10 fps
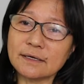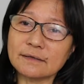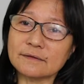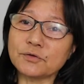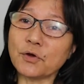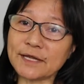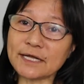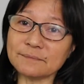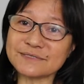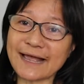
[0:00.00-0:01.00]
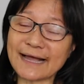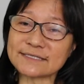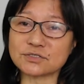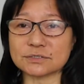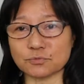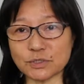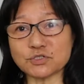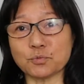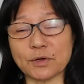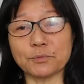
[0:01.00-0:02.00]
your income tax,
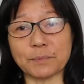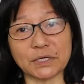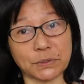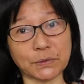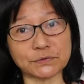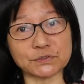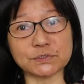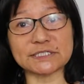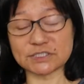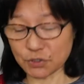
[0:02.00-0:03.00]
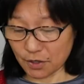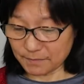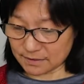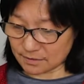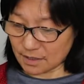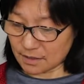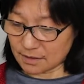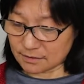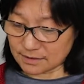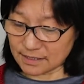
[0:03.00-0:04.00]
which will be used to determine
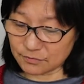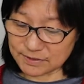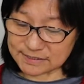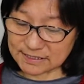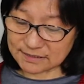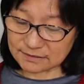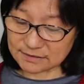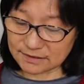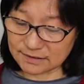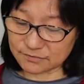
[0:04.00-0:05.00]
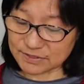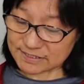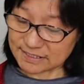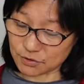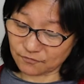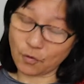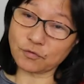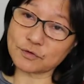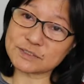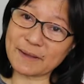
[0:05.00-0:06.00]
the receipt all
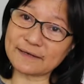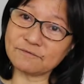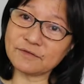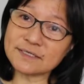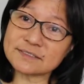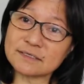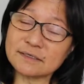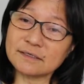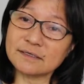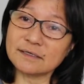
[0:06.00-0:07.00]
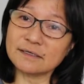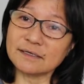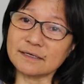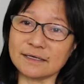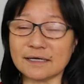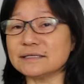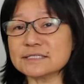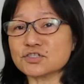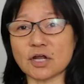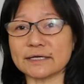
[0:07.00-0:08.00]
those benefits, it
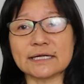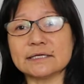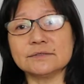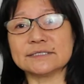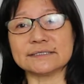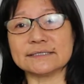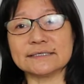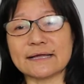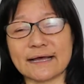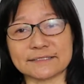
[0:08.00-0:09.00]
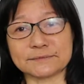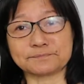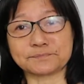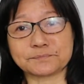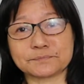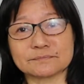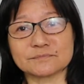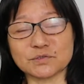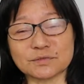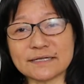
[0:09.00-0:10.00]
is not included in that.
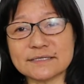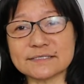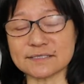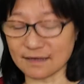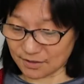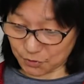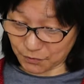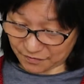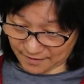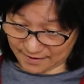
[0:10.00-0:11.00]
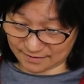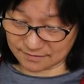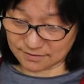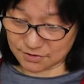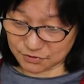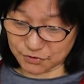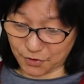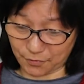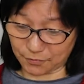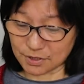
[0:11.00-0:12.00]
So that is a good thing to
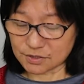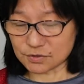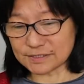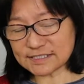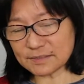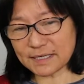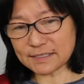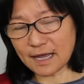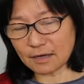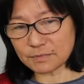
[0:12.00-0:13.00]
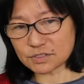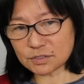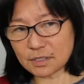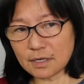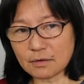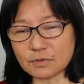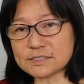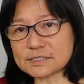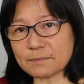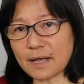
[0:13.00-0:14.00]
know. So it doesn't matter what
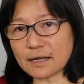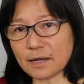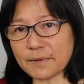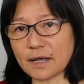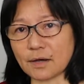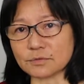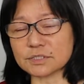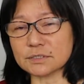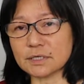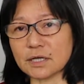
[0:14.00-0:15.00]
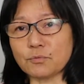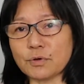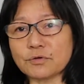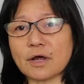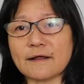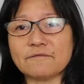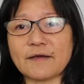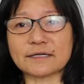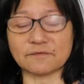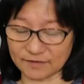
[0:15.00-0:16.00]
is the amount coming out, it will not
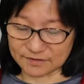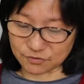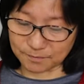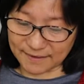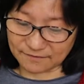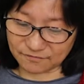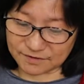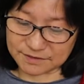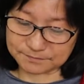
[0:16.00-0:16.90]
affect the federal benefit.